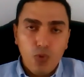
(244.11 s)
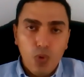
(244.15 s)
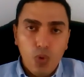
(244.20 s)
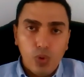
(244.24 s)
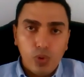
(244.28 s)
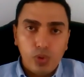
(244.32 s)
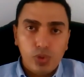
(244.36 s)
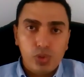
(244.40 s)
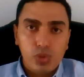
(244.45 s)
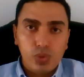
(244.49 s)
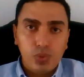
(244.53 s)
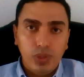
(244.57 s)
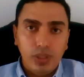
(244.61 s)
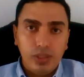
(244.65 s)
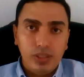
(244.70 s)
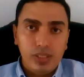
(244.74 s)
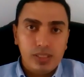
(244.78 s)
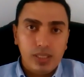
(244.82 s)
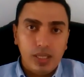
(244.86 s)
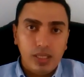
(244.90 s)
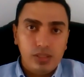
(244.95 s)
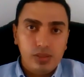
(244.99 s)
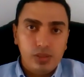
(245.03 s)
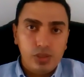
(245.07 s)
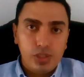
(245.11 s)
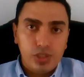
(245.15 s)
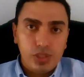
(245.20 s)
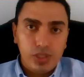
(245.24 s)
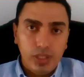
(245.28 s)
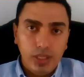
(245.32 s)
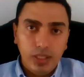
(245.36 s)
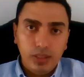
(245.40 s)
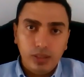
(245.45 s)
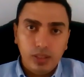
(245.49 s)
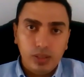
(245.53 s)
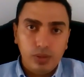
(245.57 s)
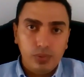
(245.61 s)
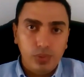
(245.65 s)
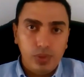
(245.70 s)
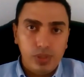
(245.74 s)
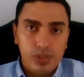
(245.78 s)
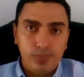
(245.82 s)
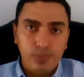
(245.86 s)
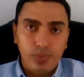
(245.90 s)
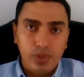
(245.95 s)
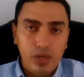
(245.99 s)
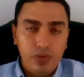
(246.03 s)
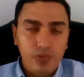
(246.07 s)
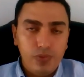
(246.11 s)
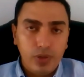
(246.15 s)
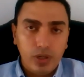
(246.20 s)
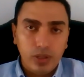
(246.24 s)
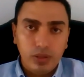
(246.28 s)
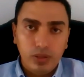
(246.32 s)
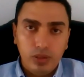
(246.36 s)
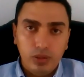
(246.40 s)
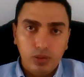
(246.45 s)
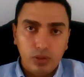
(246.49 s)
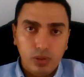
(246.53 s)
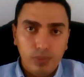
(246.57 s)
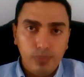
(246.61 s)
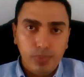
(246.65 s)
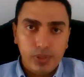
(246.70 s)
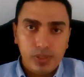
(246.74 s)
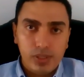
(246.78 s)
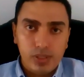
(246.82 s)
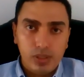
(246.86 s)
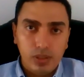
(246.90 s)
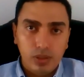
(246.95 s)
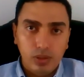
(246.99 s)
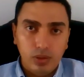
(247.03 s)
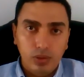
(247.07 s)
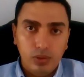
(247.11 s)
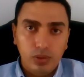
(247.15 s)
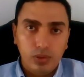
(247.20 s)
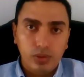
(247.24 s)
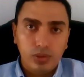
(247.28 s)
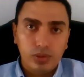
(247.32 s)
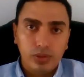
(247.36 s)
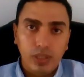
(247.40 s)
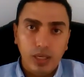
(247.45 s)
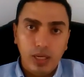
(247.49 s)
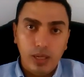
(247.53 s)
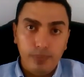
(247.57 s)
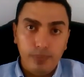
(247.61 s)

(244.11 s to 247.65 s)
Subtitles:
worse when it is associated with peripheral neuropathy or